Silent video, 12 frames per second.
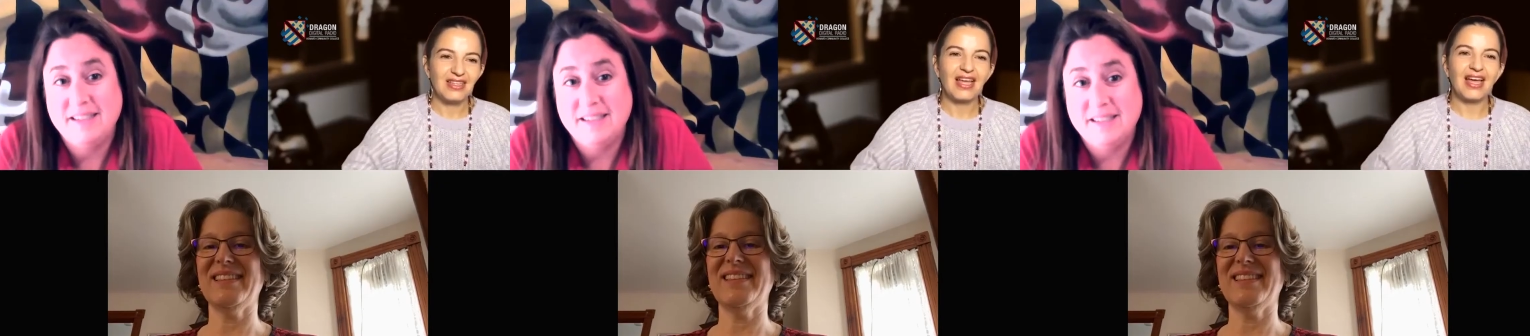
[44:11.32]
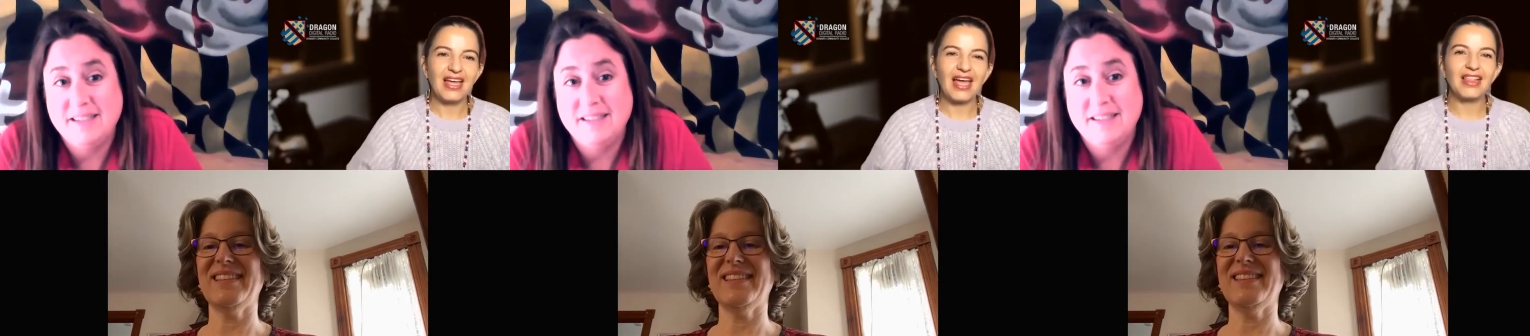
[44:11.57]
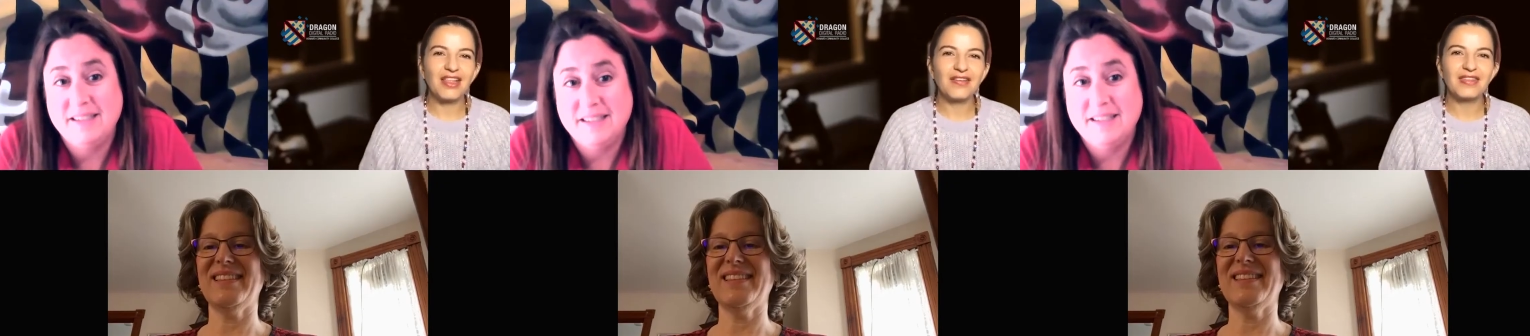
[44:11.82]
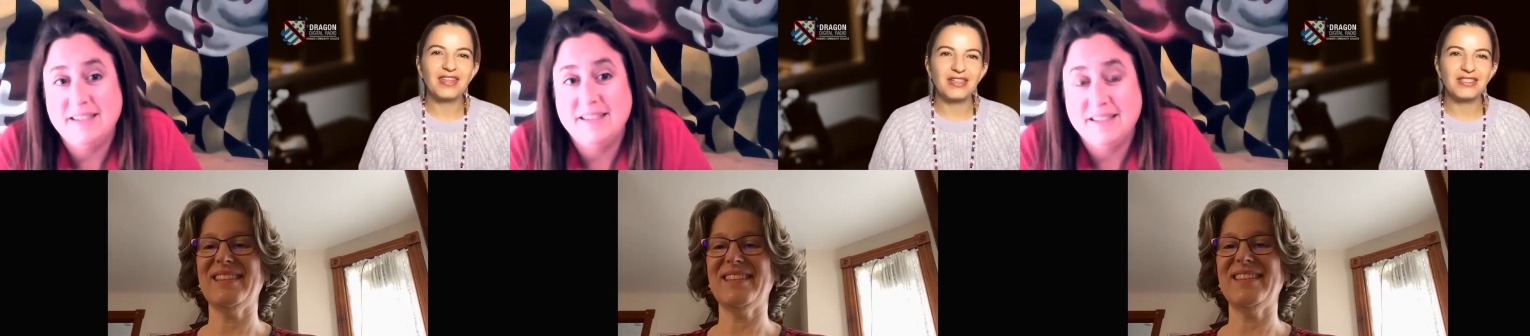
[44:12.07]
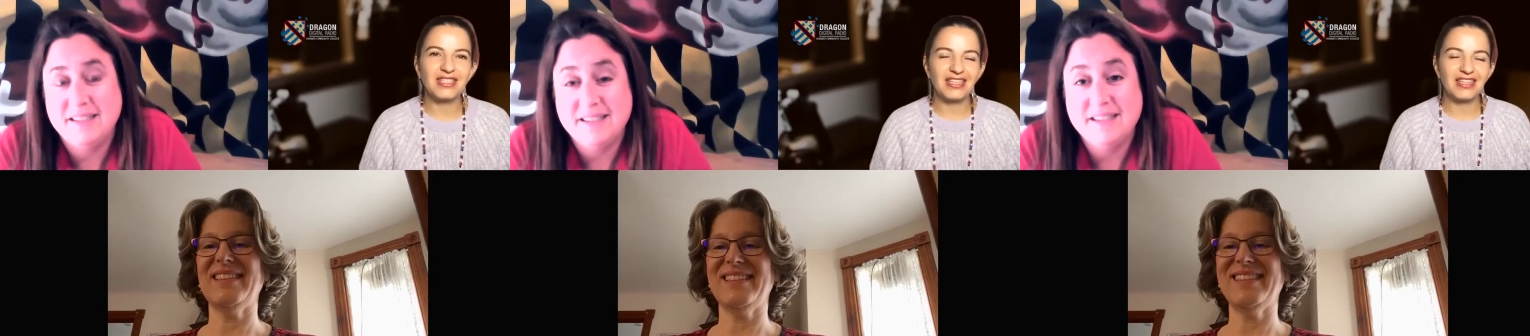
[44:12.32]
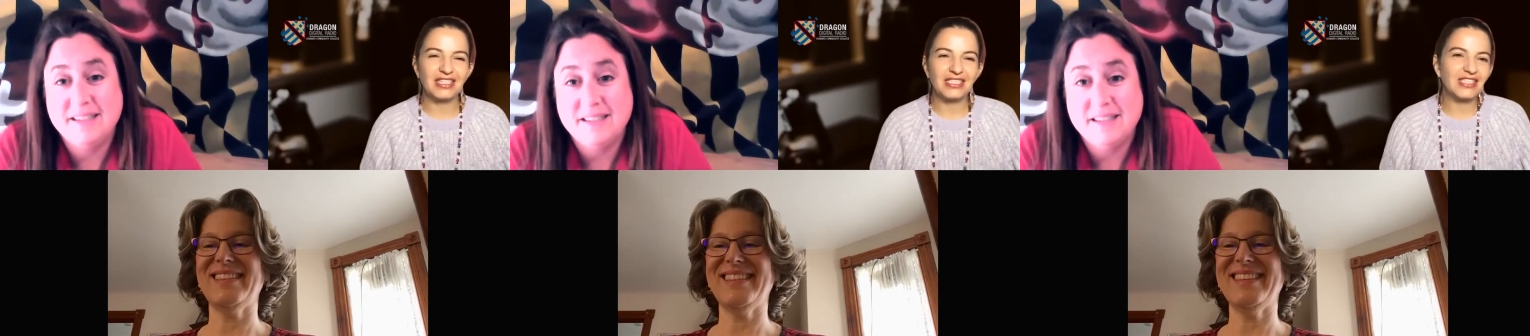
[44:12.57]
Speaker 1: I, I, love that you said
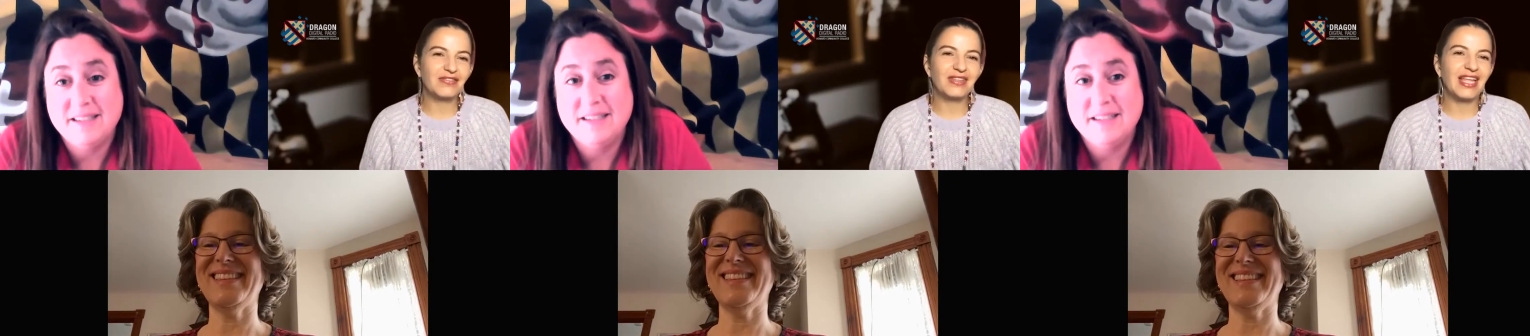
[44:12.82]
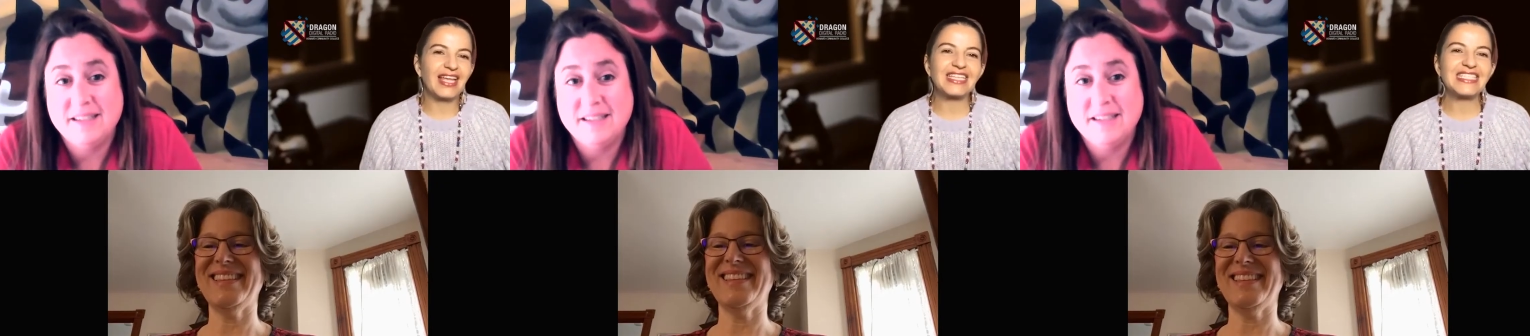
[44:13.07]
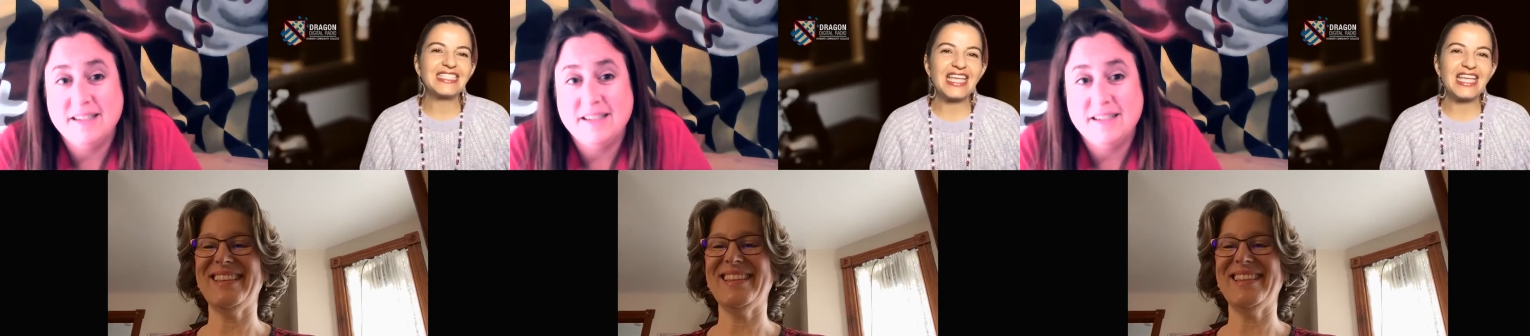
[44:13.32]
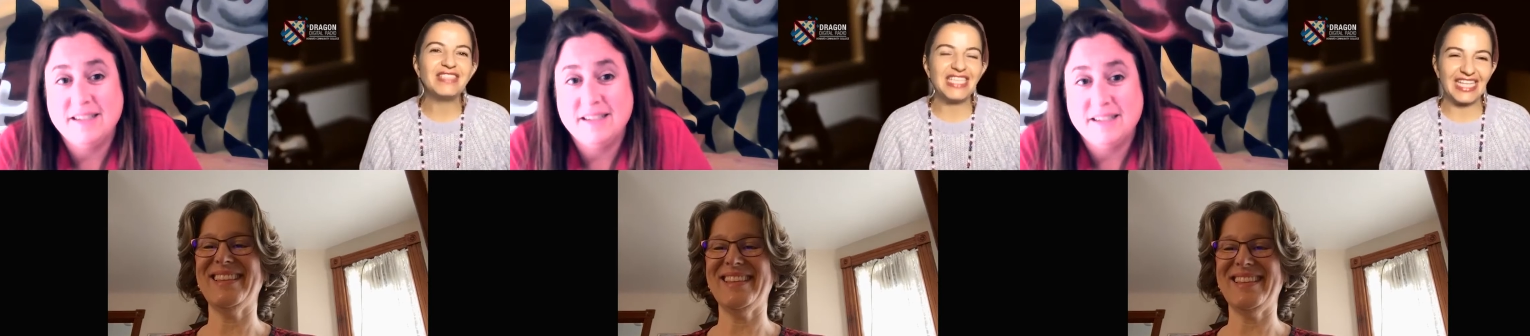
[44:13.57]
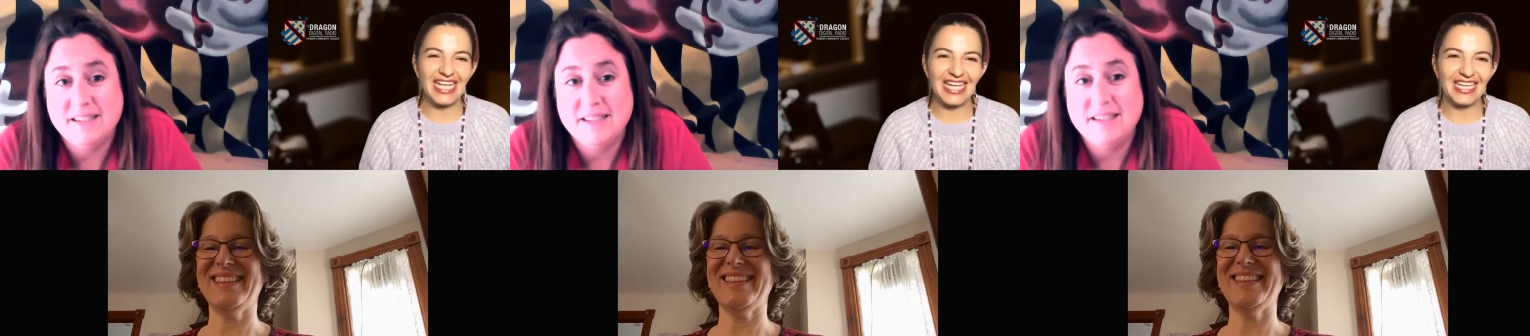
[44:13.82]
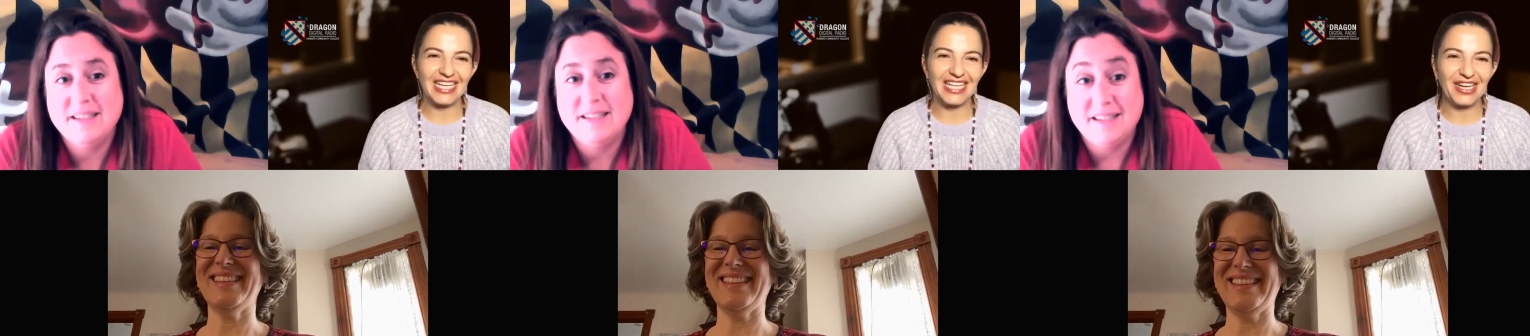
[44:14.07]
it's even like a safety net,
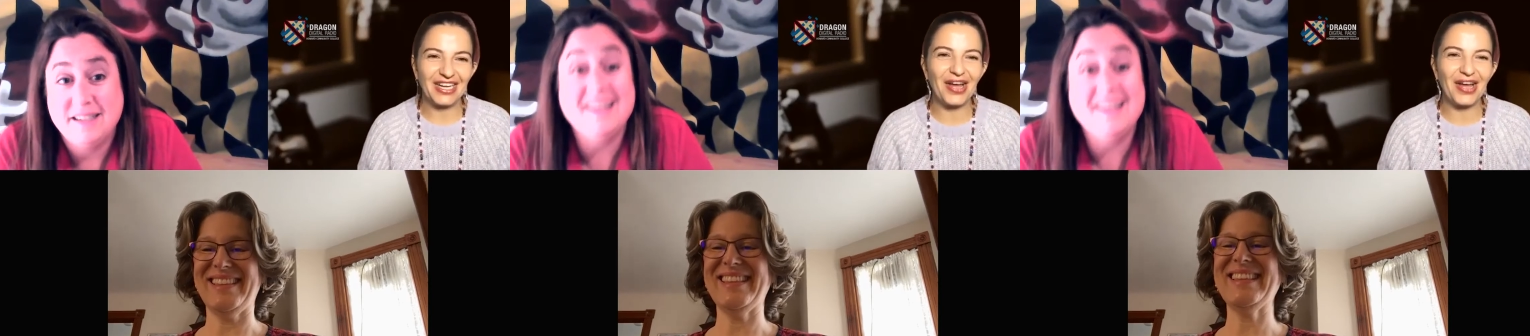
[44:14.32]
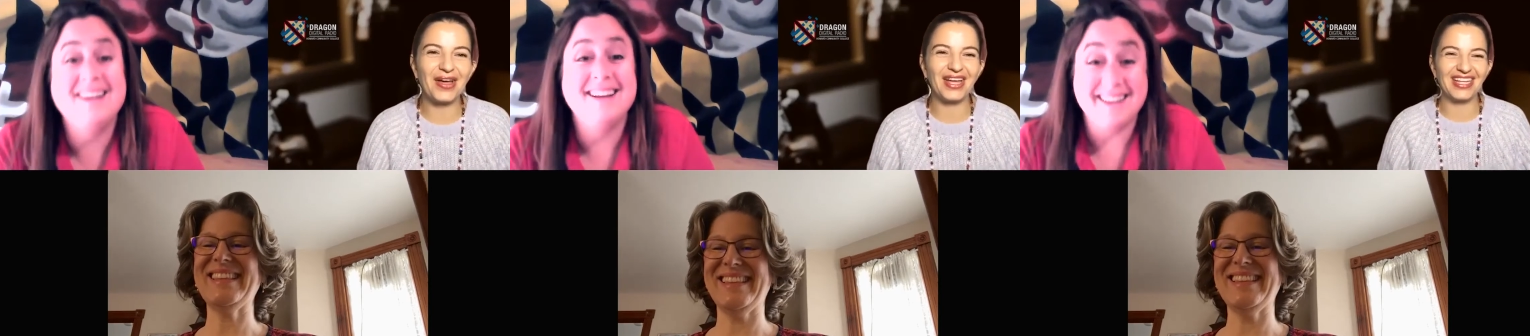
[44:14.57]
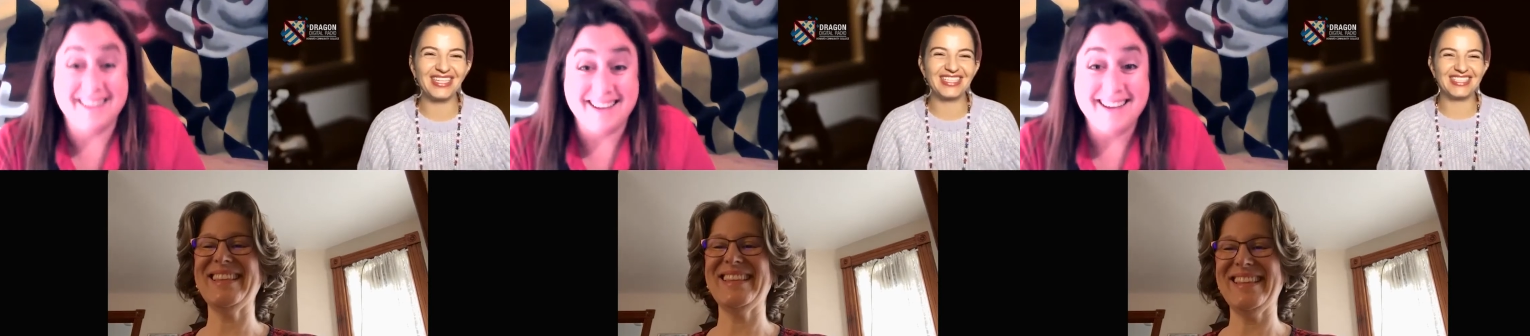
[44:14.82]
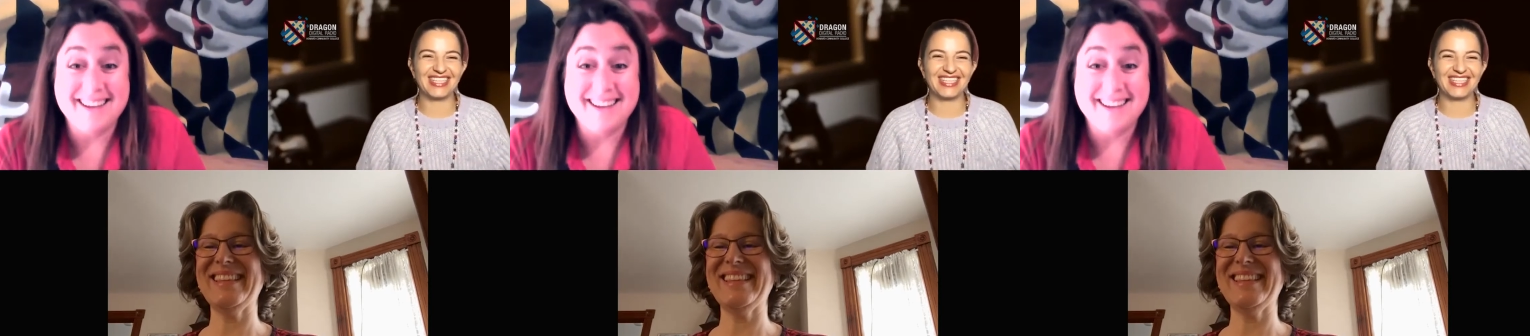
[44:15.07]
you know.